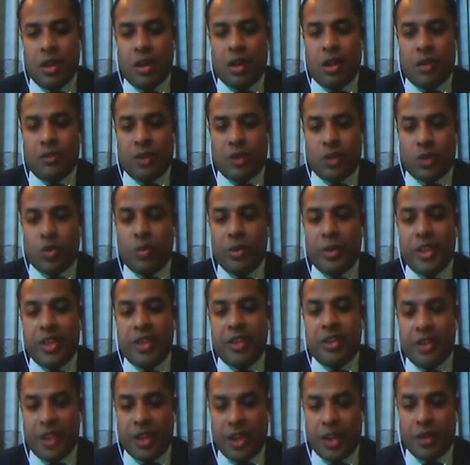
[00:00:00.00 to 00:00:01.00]
of the
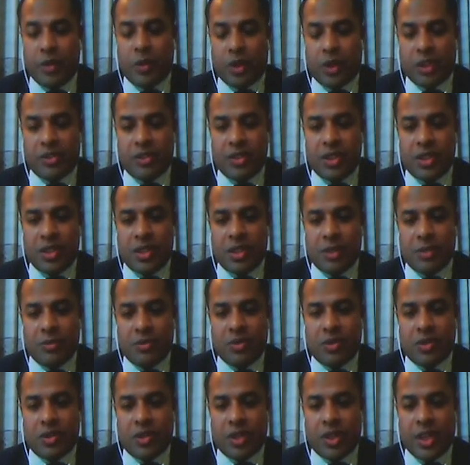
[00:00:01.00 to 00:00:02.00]
community drinking water
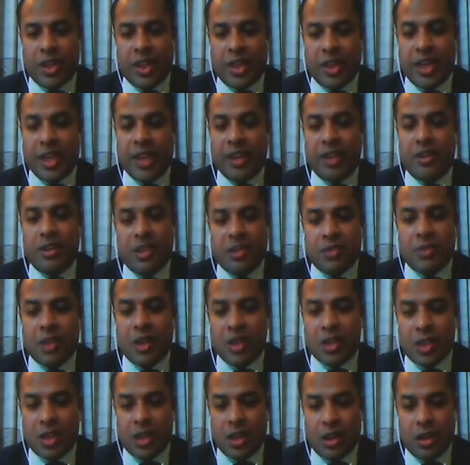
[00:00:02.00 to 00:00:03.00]
systems get
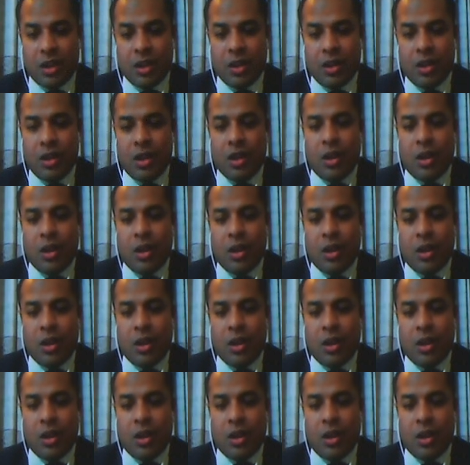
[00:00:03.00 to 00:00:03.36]
dysfunctional